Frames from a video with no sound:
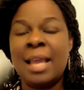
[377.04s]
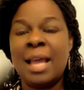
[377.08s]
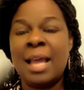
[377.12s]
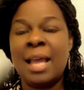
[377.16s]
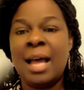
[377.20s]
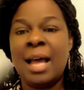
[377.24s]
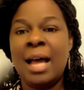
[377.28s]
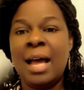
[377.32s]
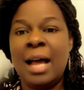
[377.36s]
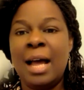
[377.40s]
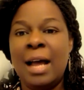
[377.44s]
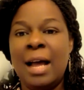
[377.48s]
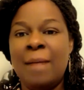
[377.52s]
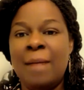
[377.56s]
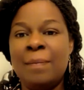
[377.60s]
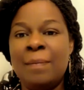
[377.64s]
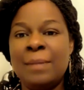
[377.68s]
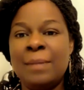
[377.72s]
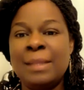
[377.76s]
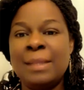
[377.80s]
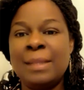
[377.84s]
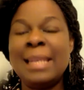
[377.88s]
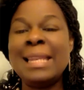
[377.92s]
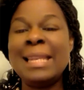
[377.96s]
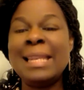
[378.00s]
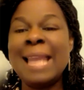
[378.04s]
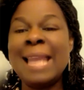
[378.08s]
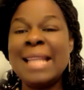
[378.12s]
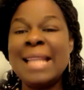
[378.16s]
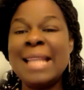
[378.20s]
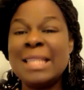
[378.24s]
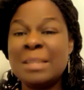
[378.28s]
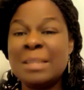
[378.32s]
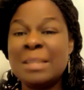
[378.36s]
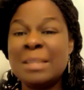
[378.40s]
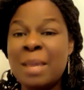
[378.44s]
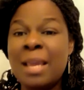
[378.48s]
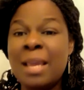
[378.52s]
they
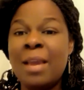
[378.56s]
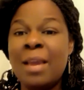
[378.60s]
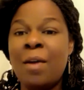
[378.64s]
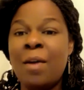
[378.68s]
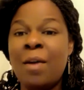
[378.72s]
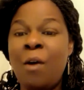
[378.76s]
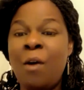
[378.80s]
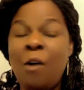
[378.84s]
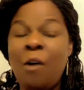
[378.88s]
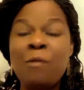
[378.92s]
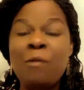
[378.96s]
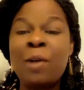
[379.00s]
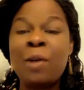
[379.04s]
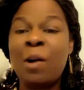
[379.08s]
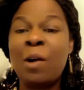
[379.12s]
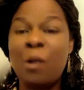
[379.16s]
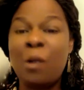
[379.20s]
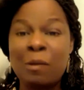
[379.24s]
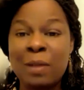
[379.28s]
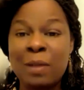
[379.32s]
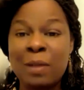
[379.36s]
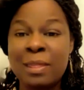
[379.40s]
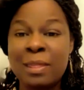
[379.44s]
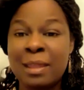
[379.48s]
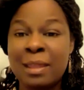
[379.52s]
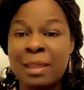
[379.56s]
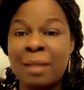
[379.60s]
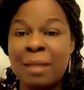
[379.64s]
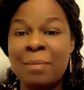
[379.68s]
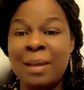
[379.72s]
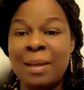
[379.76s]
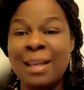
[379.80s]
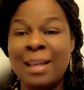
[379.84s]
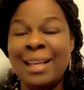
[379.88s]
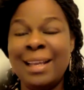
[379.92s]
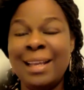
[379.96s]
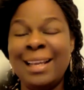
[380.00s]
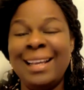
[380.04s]
let me hover over them.